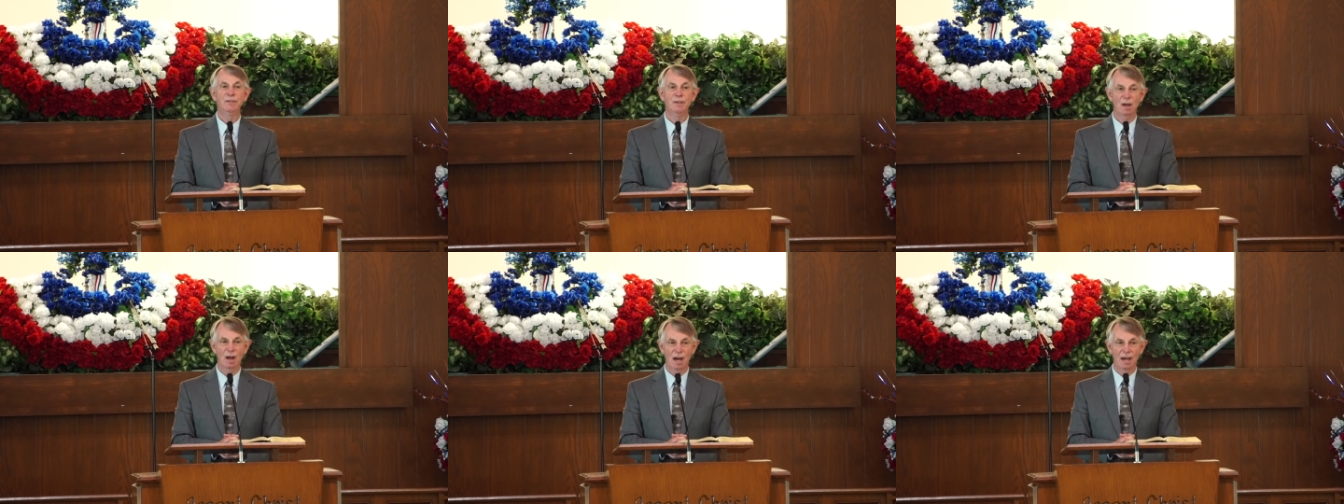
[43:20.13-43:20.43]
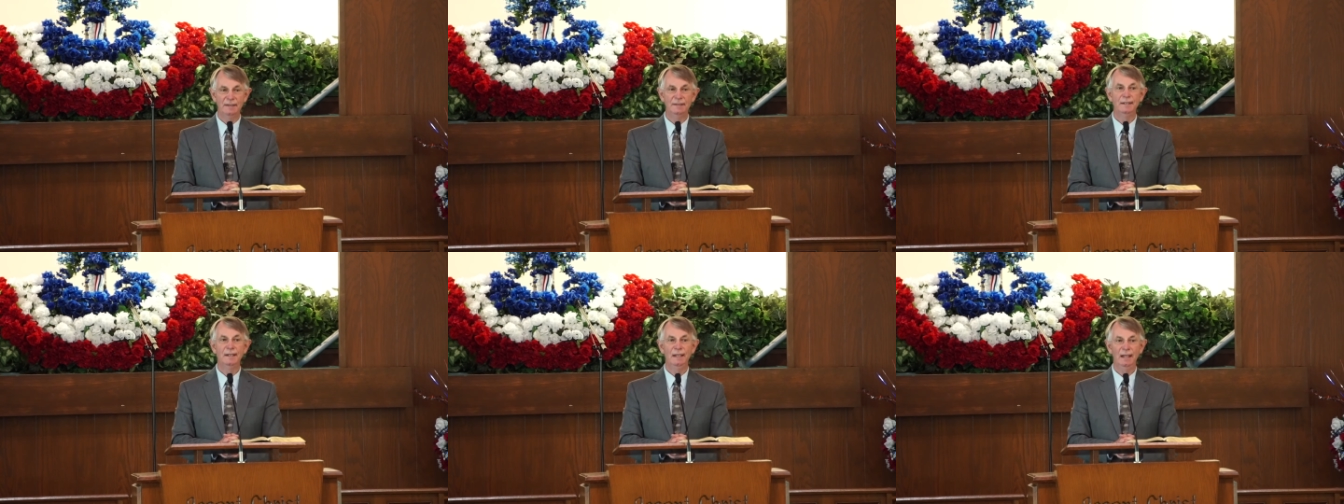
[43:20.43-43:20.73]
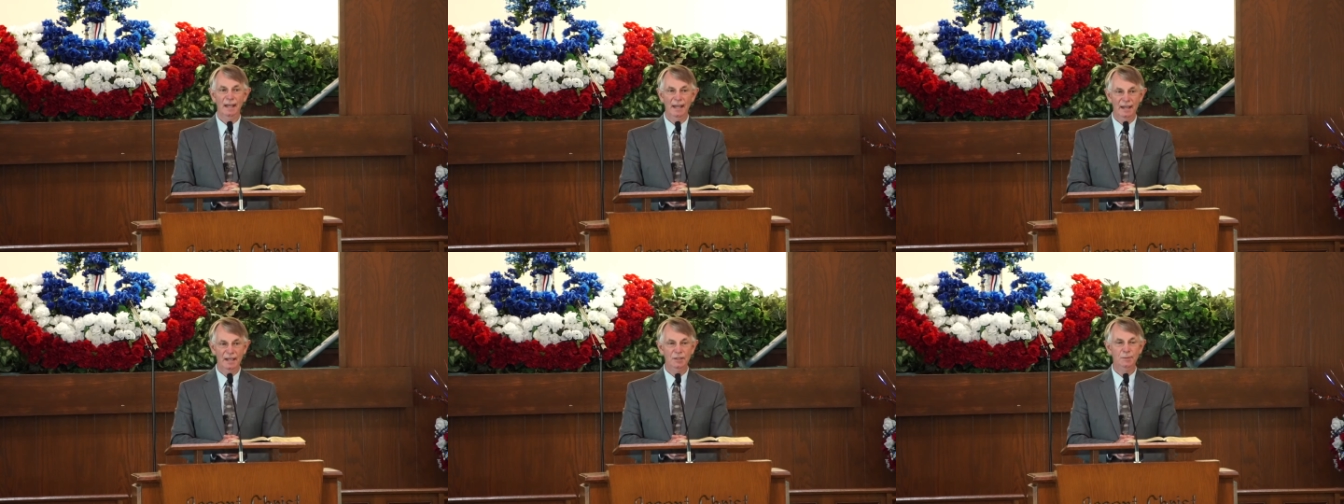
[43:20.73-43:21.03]
God
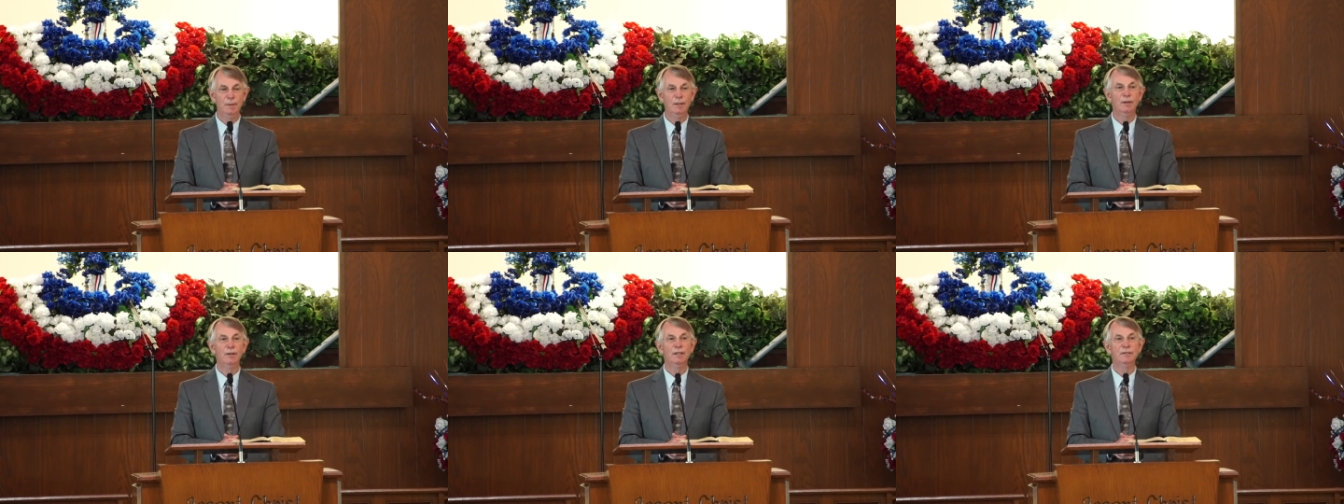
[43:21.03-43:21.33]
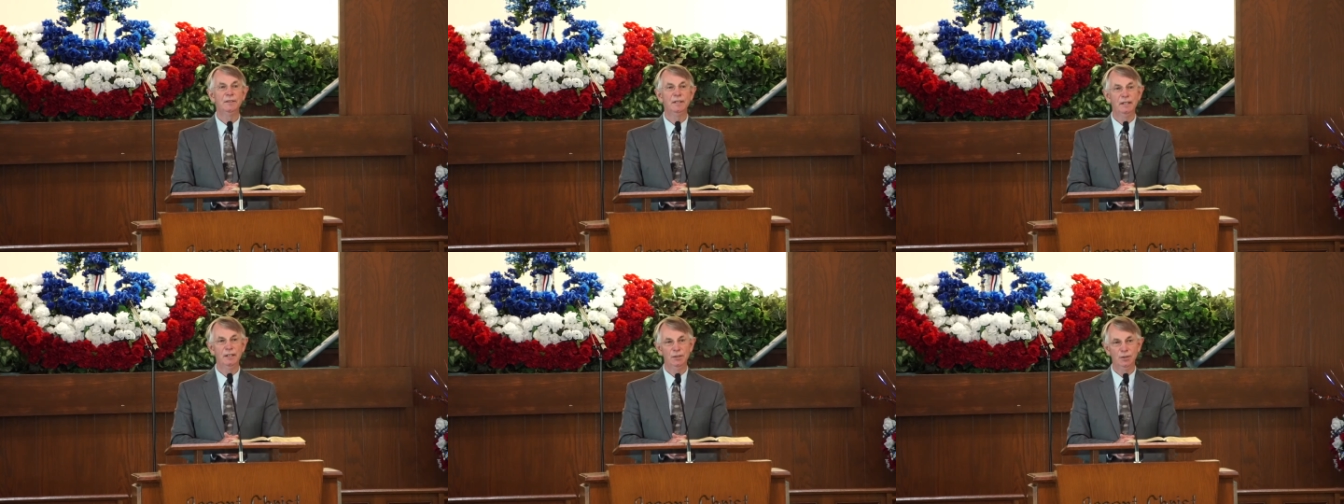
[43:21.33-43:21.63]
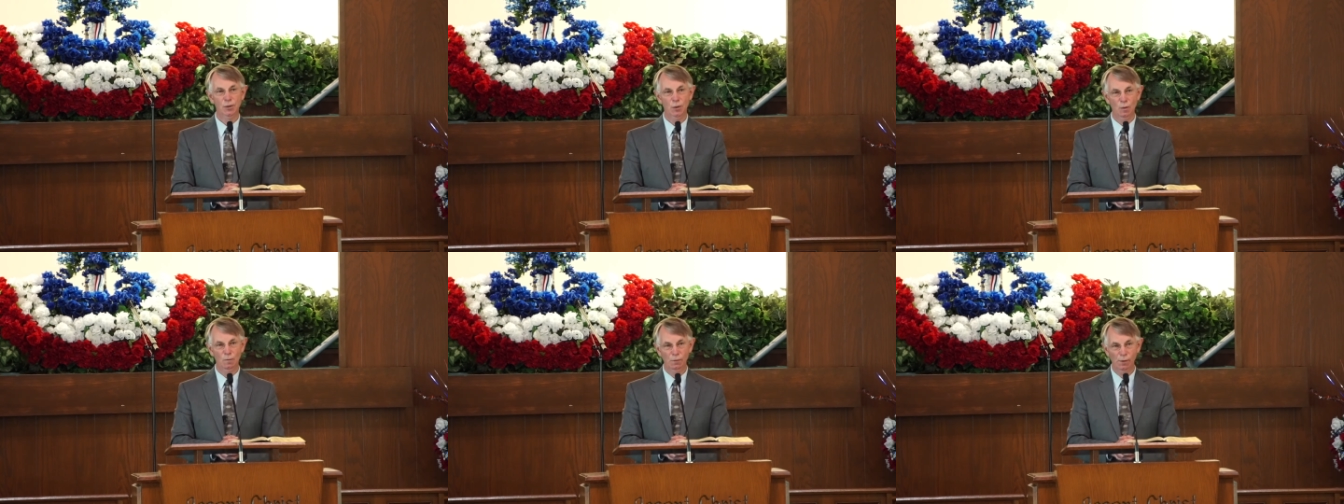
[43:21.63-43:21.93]
delays because He
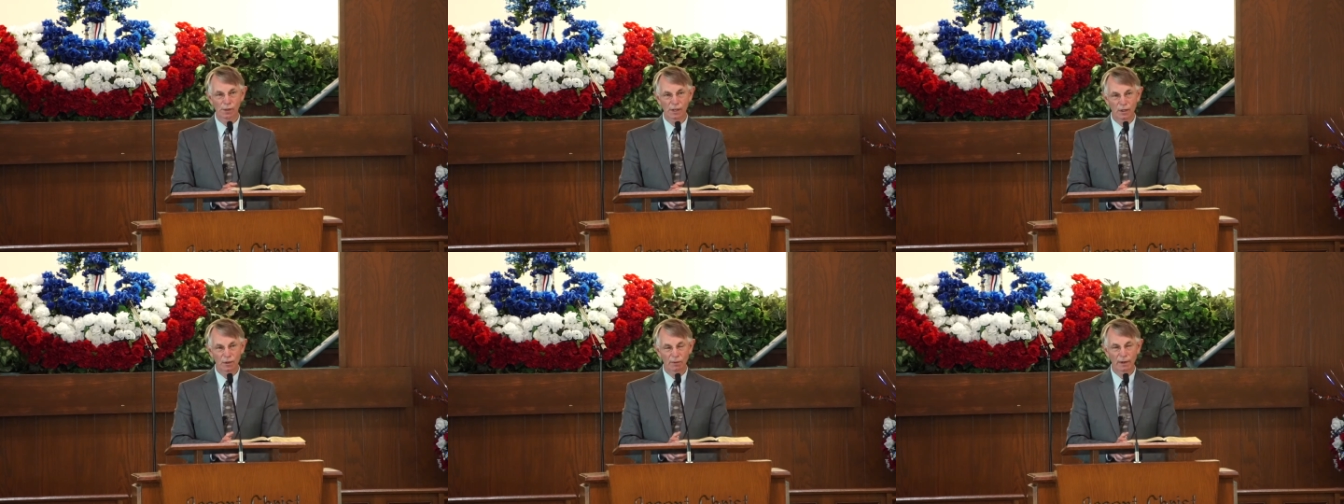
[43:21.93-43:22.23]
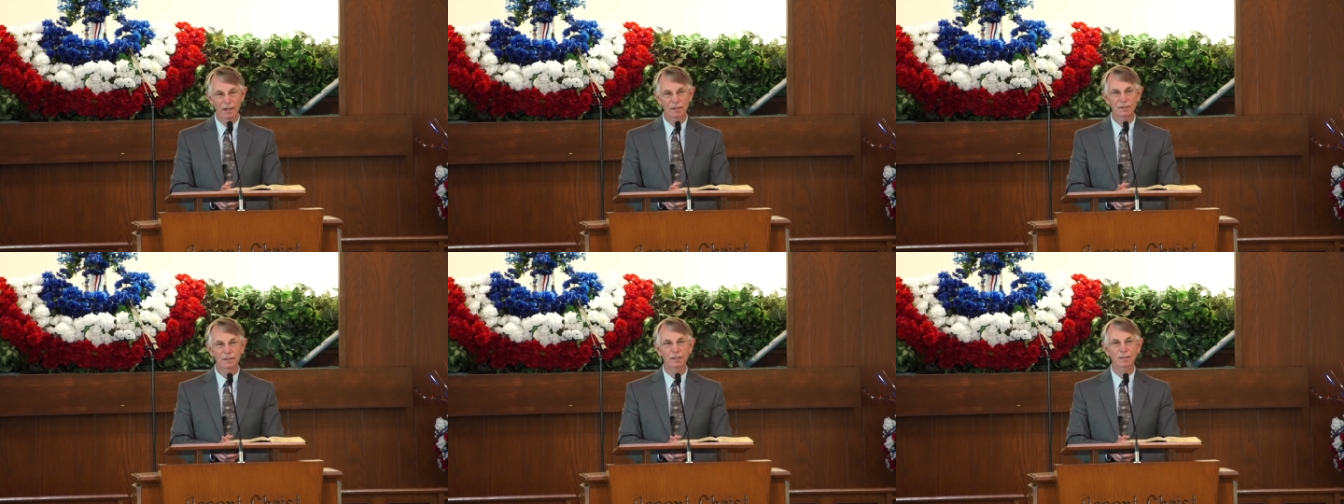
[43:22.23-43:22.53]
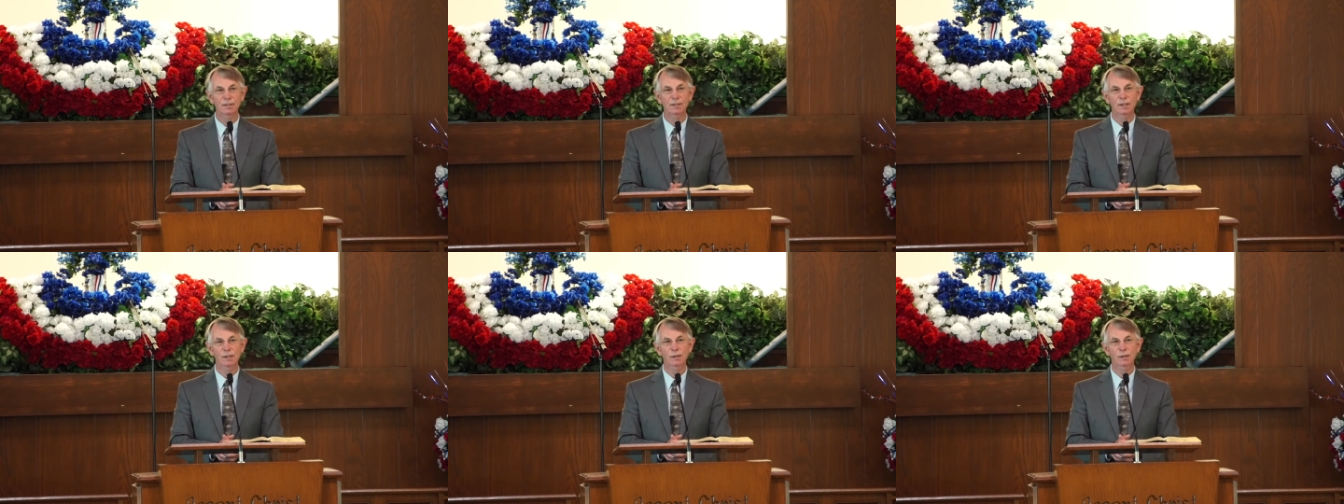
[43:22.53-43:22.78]
is so very gracious,